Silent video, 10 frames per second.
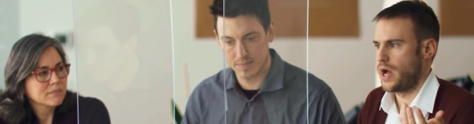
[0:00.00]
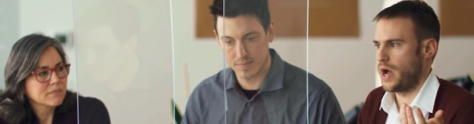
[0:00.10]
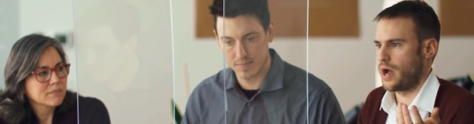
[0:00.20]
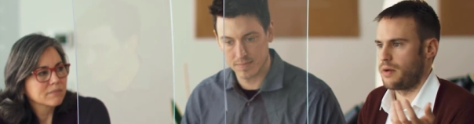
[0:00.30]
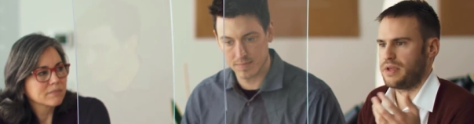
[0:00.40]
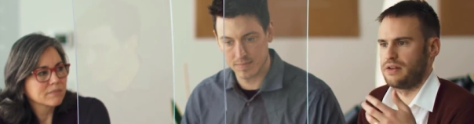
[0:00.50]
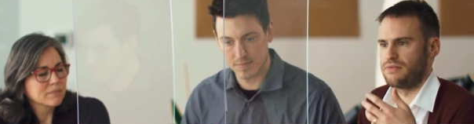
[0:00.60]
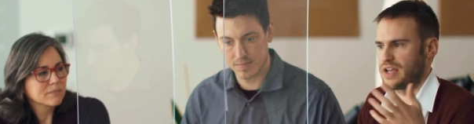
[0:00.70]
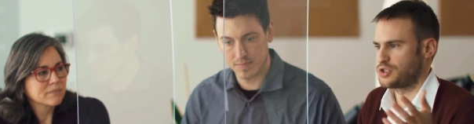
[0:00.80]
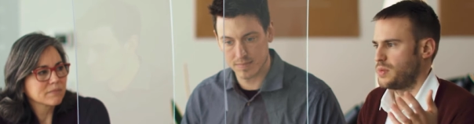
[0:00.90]
Speaker 1: Um,
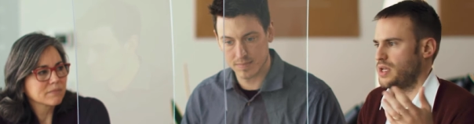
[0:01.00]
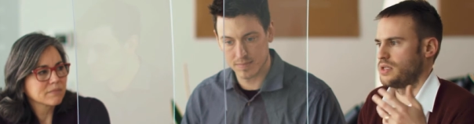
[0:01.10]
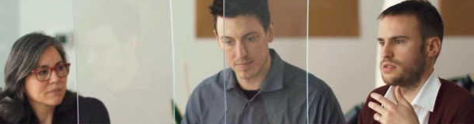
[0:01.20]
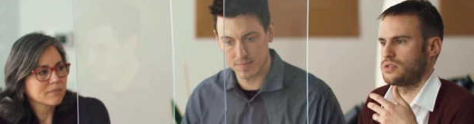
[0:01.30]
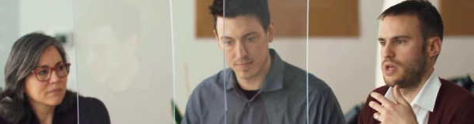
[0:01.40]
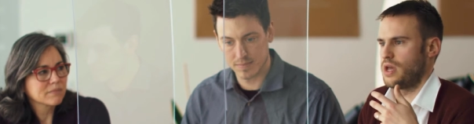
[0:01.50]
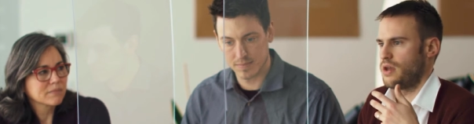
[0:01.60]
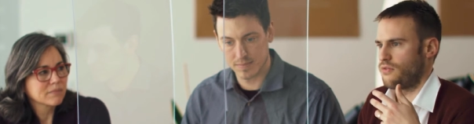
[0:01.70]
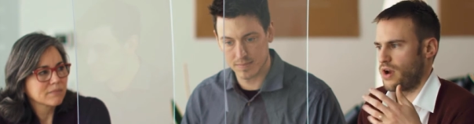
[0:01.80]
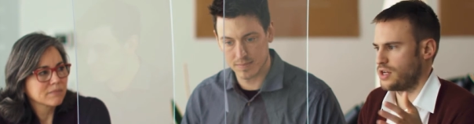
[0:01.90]
investments,
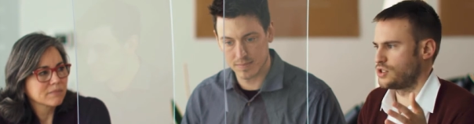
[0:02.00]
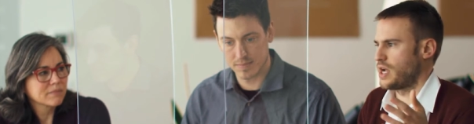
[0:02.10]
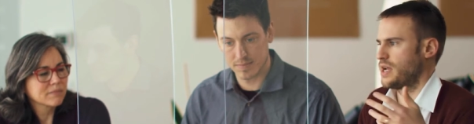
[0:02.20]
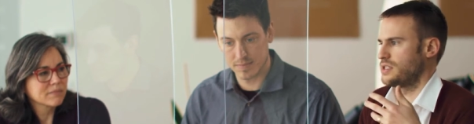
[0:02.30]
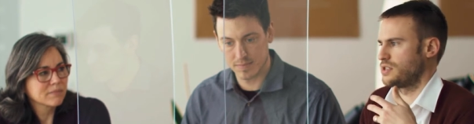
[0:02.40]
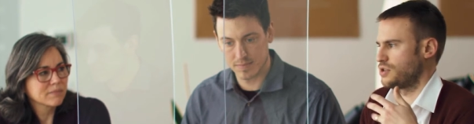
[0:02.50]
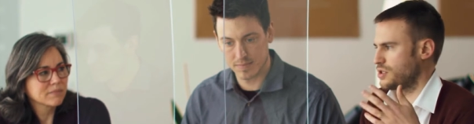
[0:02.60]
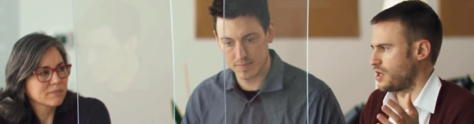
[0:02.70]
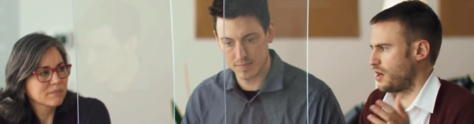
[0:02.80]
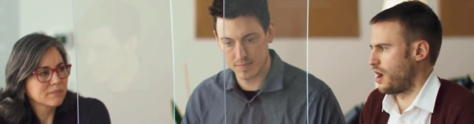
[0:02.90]
franchises, there's
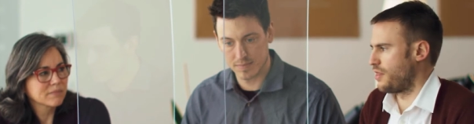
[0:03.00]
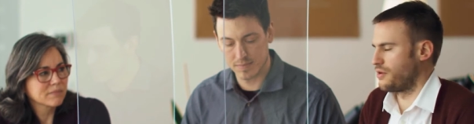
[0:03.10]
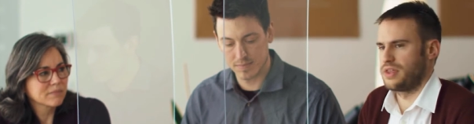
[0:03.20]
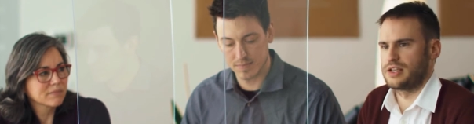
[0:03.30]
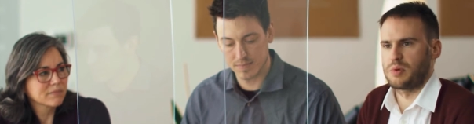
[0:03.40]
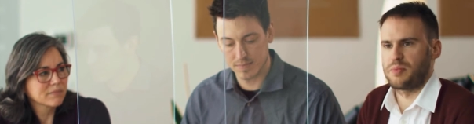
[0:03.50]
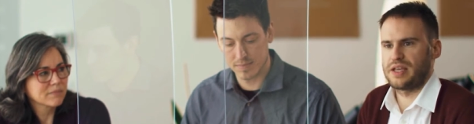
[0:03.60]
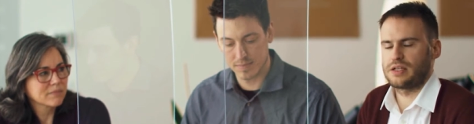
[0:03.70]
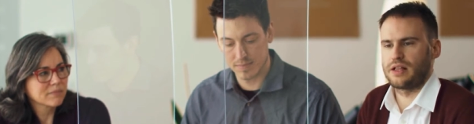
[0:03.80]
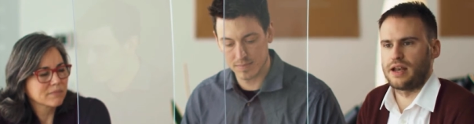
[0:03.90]
a ton of other things, but
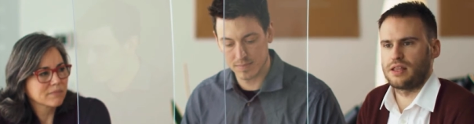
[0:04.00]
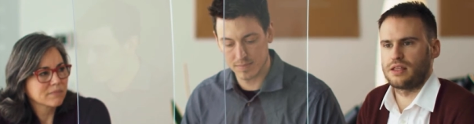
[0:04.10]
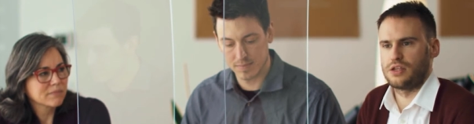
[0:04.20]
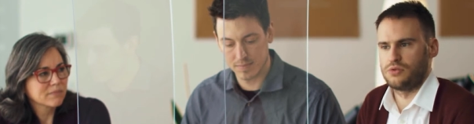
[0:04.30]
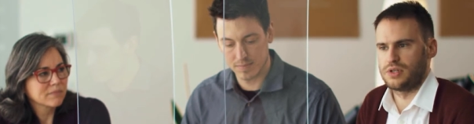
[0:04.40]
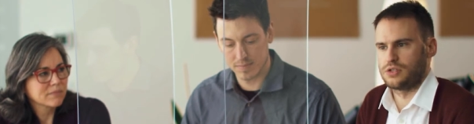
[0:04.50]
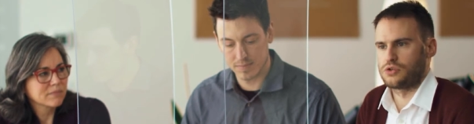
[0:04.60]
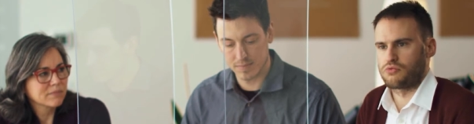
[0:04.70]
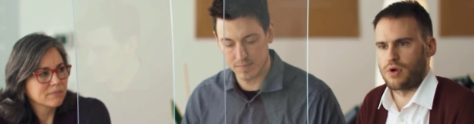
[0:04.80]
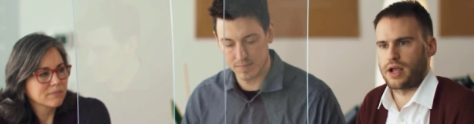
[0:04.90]
basically anything that you didn't
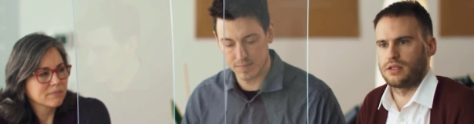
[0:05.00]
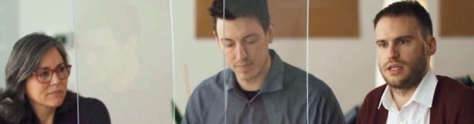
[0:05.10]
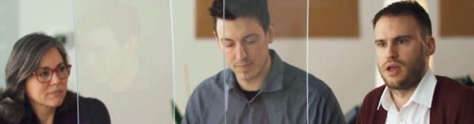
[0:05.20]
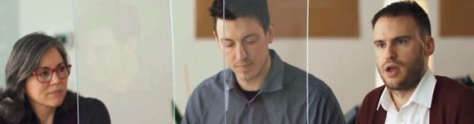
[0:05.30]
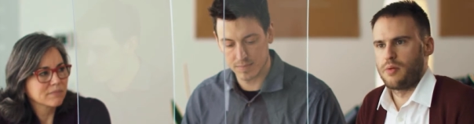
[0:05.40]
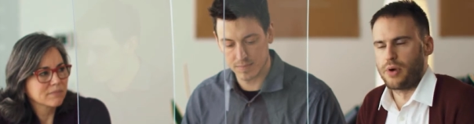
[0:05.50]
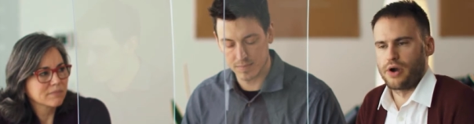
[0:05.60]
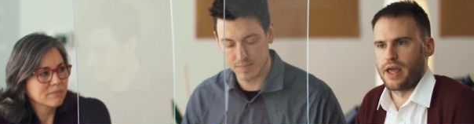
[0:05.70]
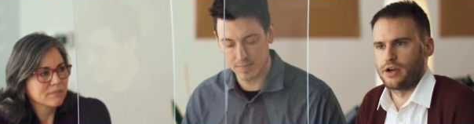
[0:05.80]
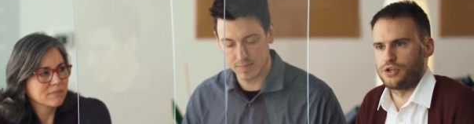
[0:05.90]
directly
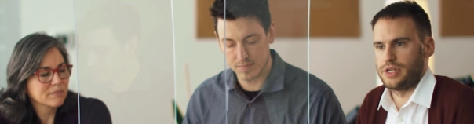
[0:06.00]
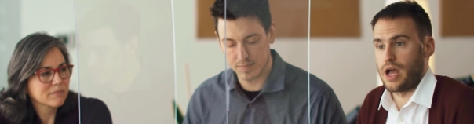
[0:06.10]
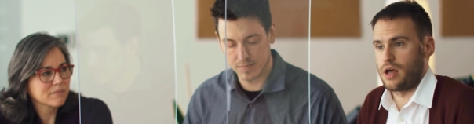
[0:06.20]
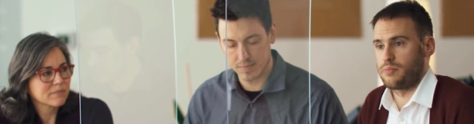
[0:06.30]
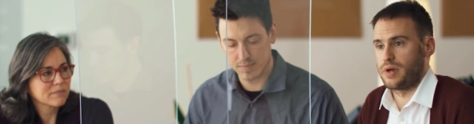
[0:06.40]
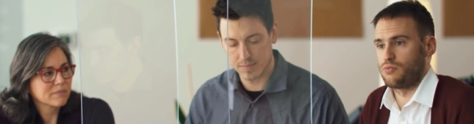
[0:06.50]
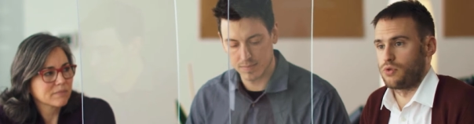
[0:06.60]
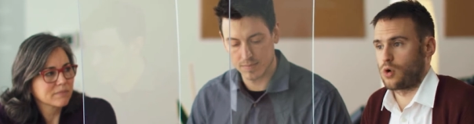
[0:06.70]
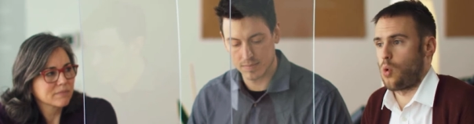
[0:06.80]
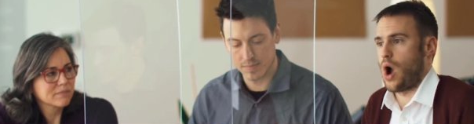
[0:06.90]
burn energy on, but
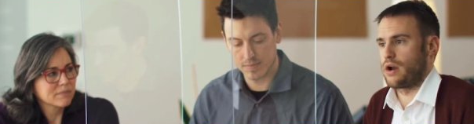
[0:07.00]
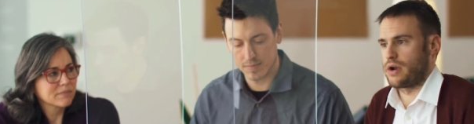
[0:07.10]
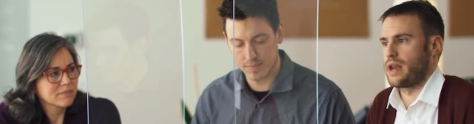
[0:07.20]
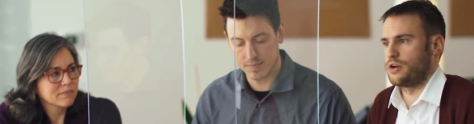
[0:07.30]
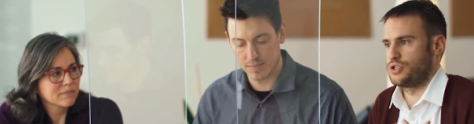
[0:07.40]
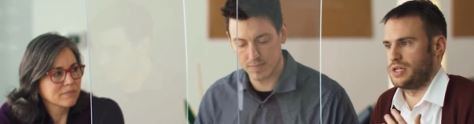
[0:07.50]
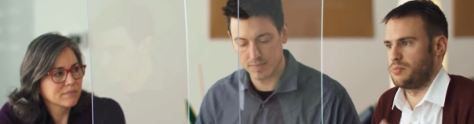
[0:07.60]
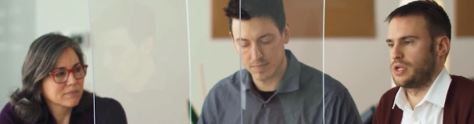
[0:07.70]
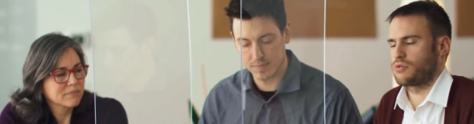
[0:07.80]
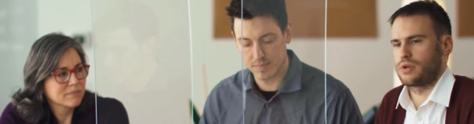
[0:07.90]
required energy to
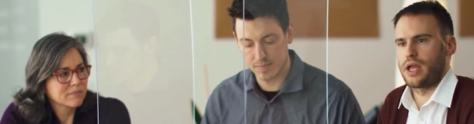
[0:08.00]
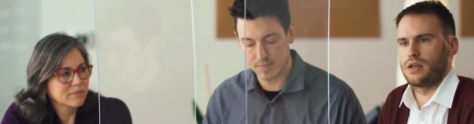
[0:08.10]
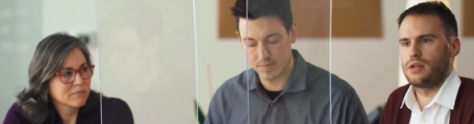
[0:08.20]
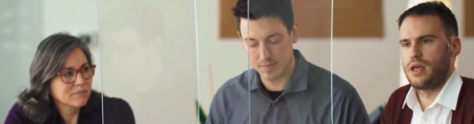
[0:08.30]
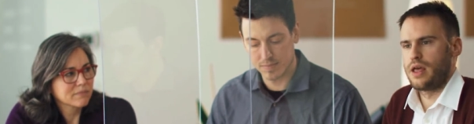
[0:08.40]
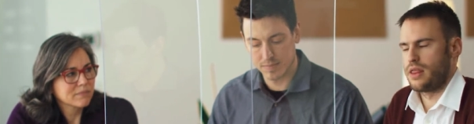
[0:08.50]
be created,